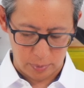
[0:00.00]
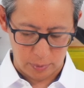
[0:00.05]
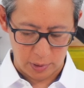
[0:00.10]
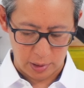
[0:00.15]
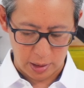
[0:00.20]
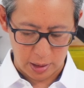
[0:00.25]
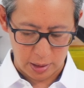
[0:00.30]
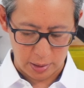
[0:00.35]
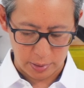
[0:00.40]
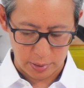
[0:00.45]

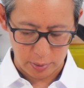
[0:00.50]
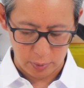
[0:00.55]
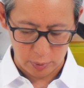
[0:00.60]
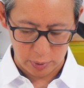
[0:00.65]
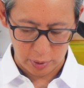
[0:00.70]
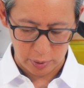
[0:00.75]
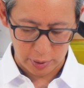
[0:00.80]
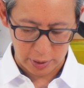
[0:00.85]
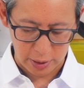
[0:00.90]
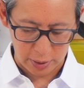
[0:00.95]
Okay, so we'll
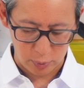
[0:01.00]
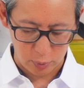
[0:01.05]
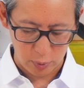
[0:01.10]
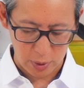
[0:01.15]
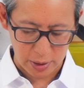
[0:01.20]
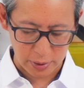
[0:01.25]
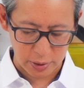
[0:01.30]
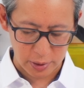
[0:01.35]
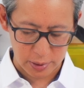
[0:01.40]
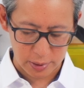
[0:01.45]
go ahead and
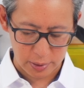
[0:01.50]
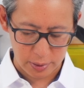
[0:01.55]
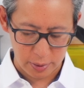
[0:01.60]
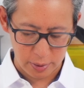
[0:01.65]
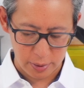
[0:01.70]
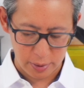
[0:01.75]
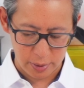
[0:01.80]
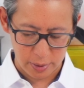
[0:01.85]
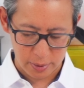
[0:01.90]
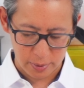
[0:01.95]

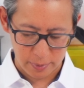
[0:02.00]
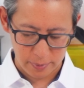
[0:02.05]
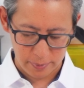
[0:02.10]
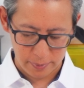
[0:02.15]
register.